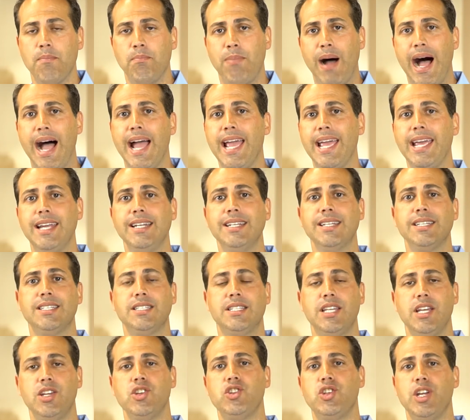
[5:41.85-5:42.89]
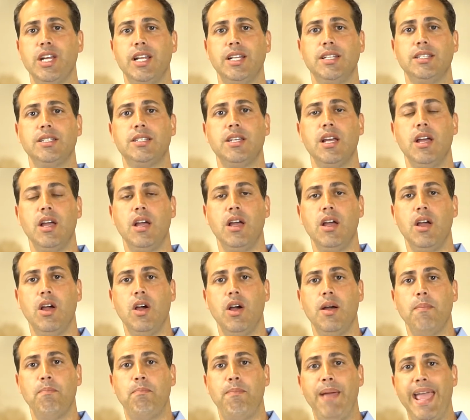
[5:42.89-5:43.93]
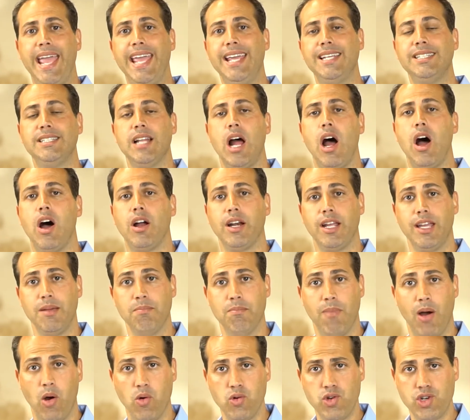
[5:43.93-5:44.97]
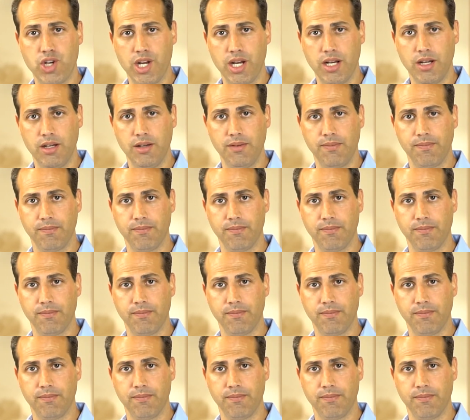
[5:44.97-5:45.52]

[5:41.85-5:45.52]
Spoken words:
buying decisions based on emotion.